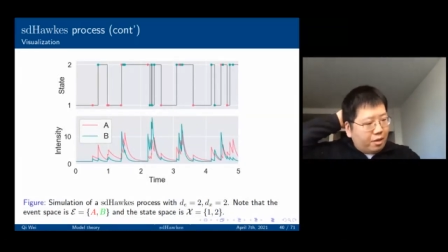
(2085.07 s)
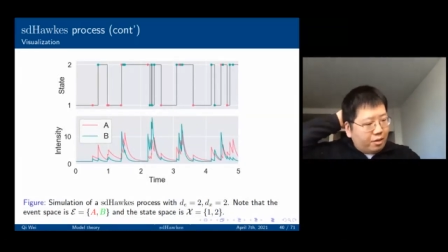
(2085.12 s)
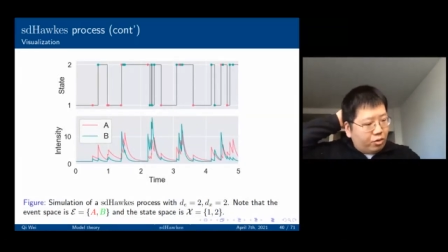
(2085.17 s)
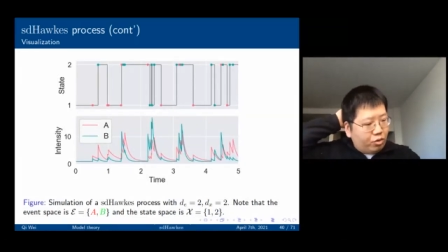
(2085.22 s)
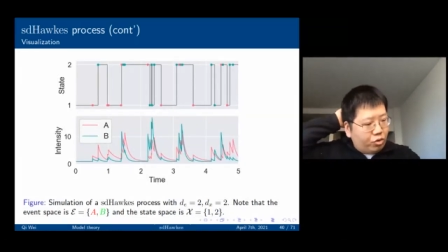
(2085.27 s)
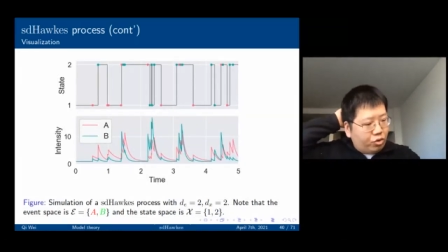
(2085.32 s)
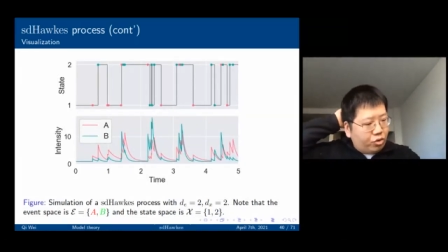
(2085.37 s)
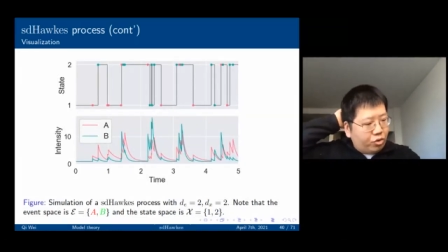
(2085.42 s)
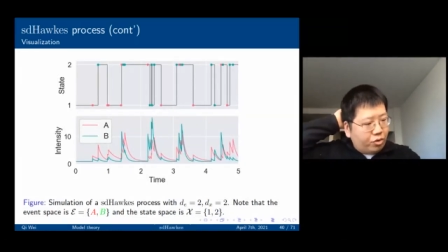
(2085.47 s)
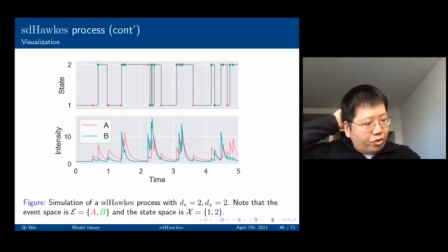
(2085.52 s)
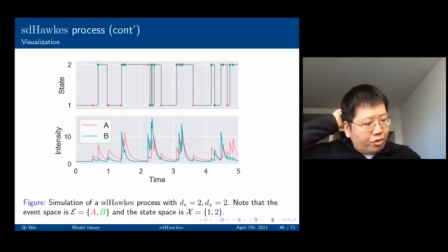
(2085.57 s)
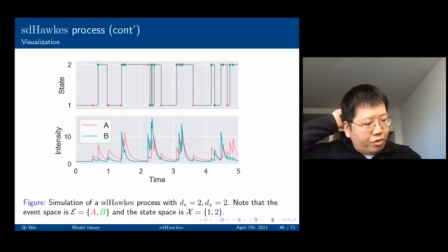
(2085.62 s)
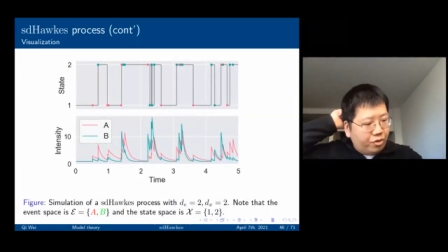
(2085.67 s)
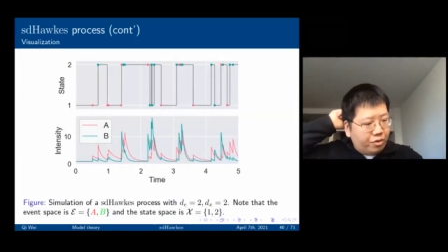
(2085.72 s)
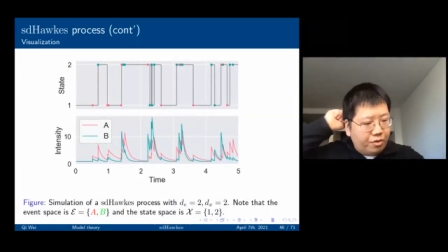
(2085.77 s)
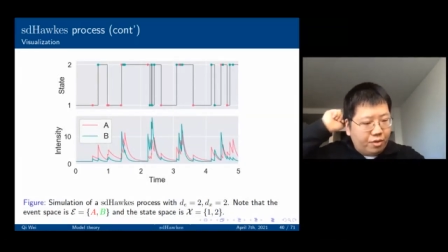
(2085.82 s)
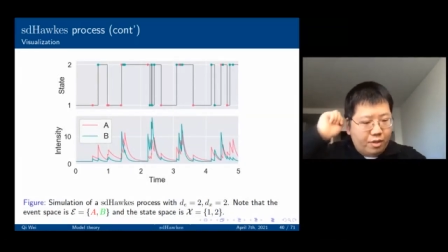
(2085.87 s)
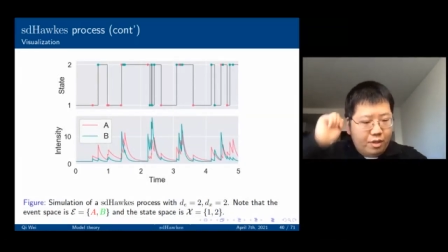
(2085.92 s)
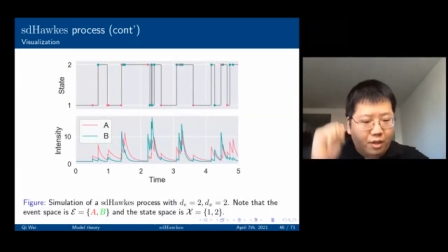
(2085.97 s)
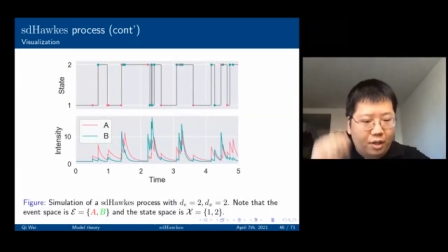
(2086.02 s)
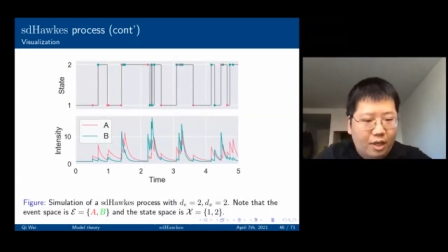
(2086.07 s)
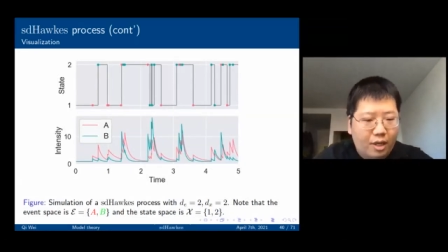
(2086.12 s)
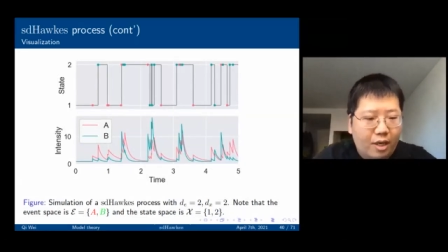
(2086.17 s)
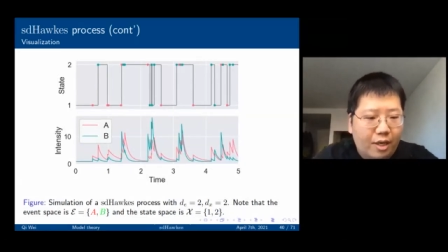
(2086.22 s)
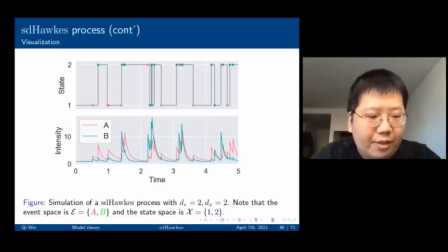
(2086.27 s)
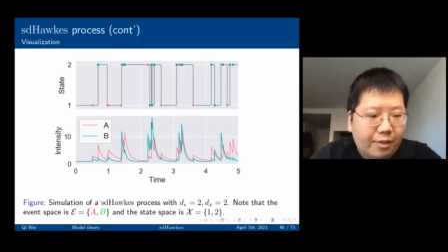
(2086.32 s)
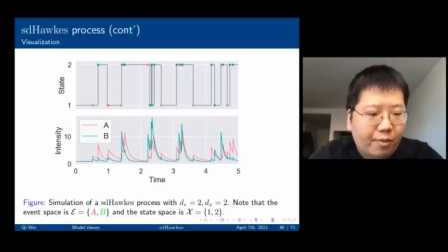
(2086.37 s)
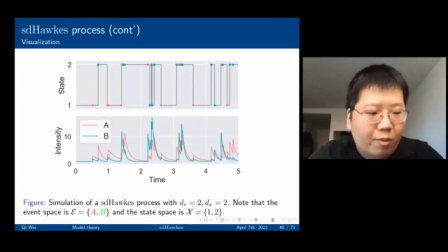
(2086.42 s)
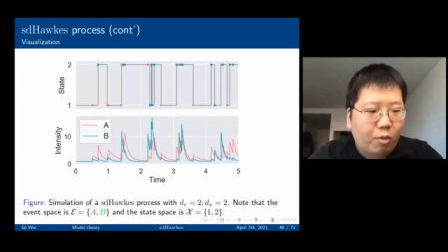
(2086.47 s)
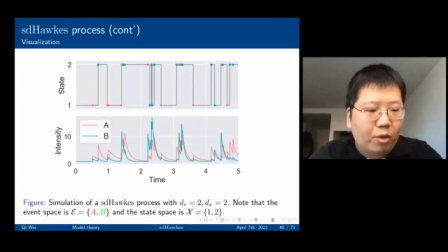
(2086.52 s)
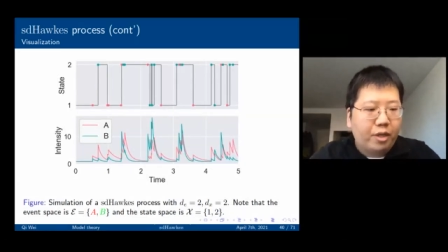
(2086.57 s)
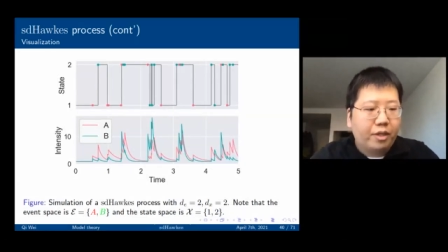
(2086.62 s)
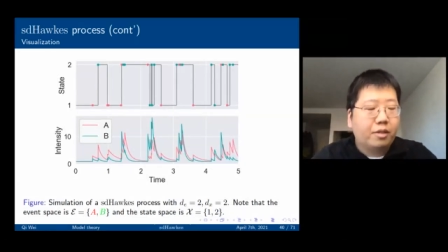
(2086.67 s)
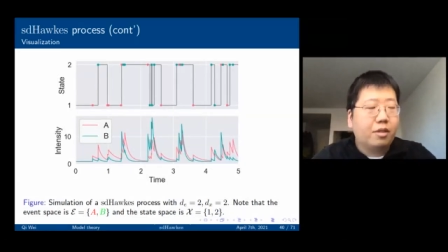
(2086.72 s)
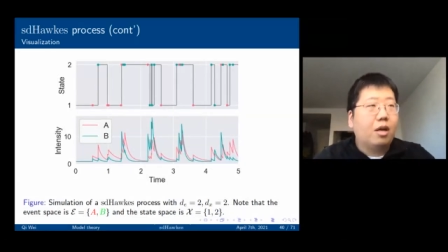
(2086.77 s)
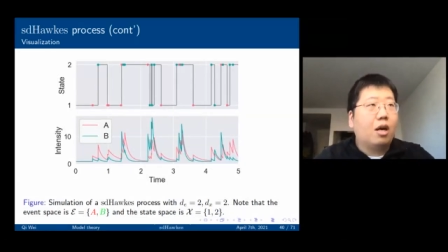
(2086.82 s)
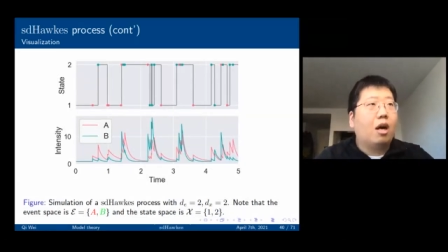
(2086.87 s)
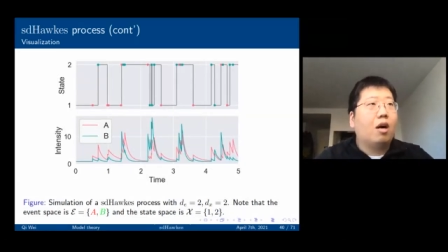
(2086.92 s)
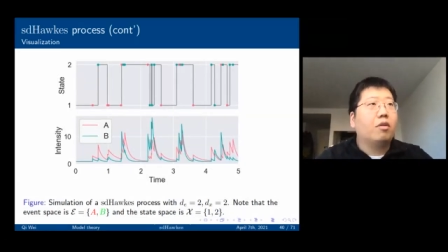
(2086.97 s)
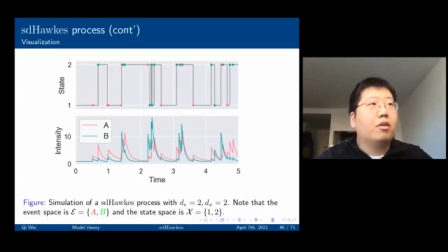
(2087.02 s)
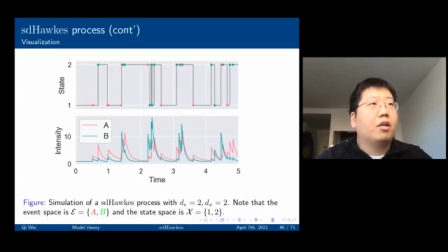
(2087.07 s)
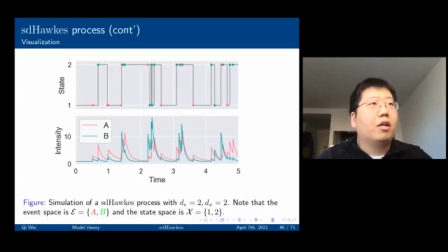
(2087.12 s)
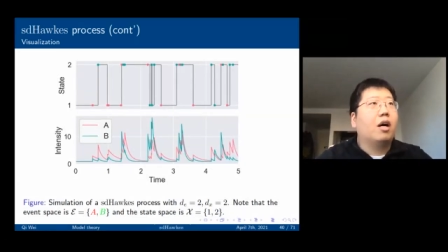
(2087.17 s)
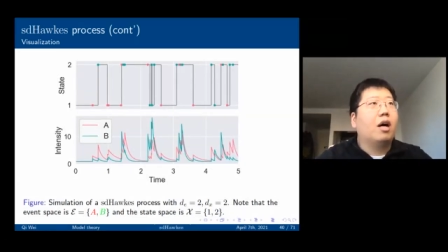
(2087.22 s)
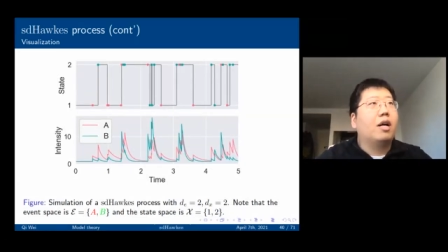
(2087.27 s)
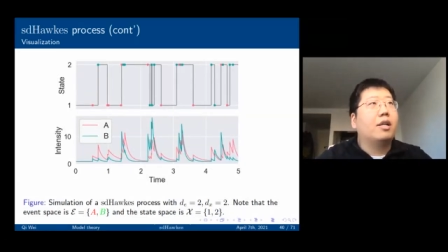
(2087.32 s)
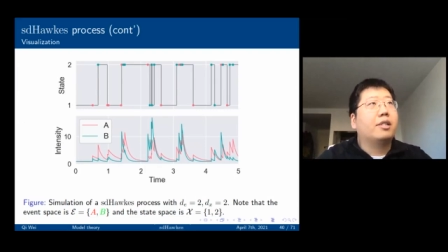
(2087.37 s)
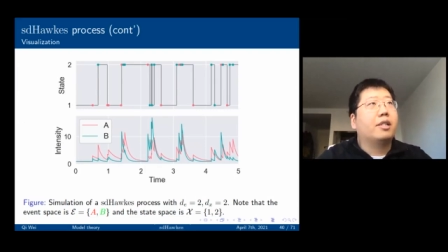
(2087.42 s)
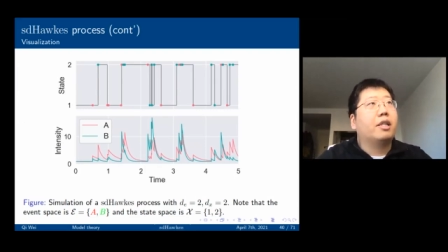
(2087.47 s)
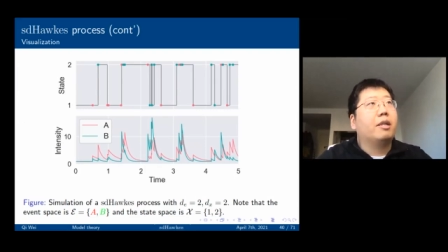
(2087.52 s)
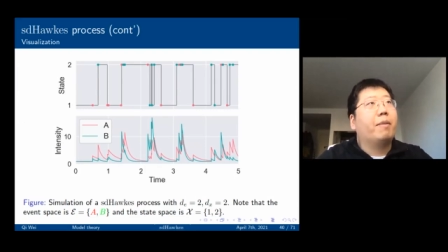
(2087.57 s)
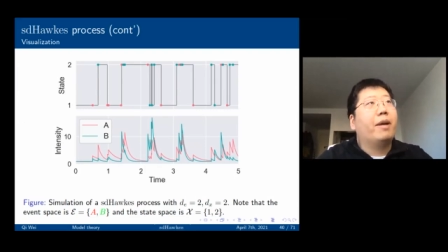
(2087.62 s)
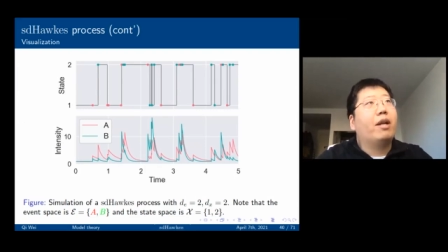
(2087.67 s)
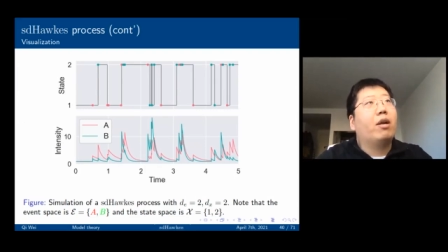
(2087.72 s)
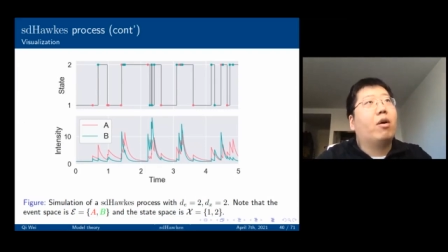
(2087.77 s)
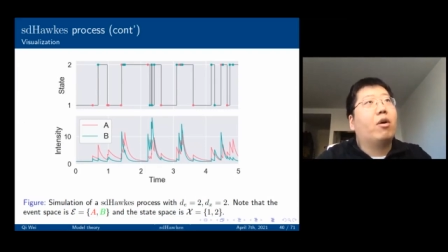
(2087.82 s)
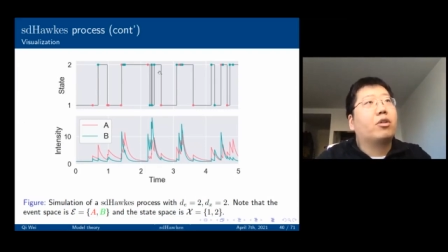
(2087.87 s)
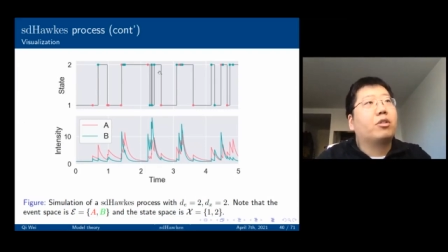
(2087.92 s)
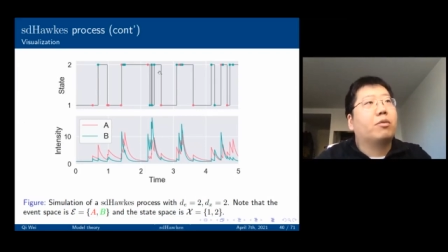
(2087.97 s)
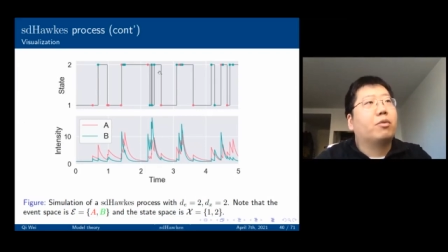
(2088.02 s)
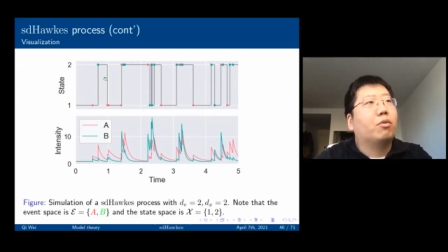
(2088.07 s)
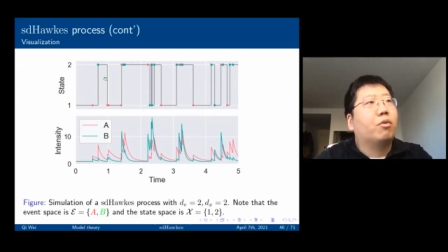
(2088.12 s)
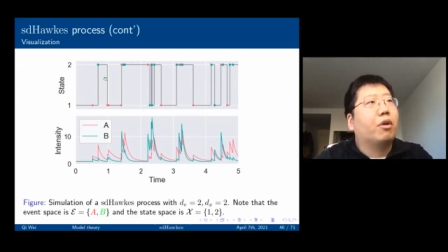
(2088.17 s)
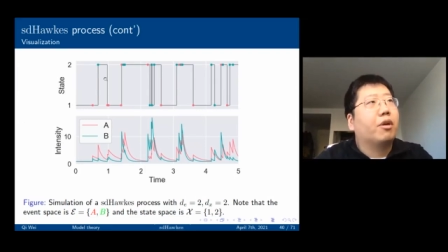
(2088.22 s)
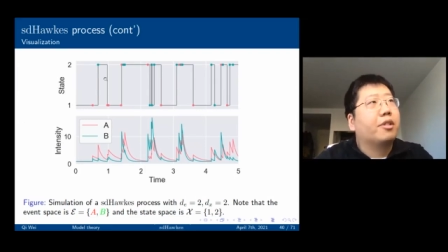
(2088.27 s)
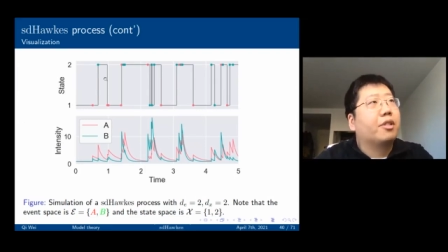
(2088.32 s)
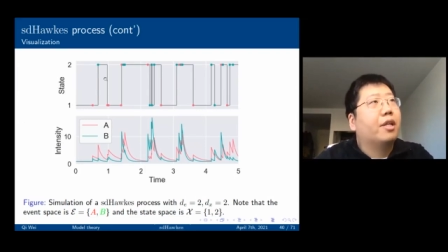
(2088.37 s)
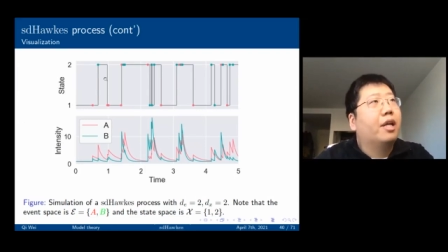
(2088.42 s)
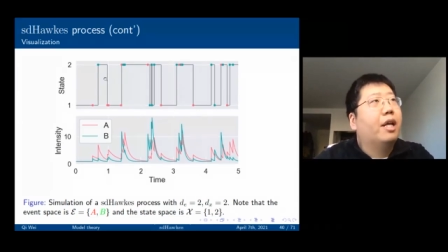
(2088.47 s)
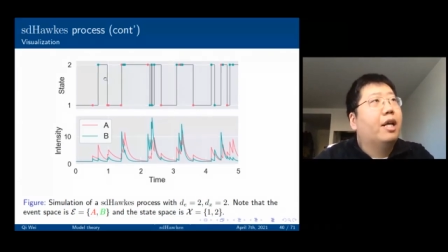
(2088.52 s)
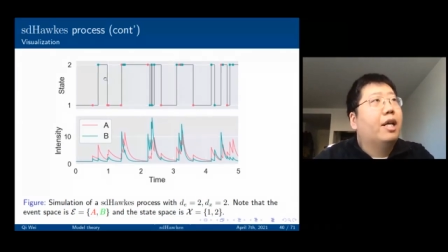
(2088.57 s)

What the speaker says: to show you guys how the state-dependent Hawkes works.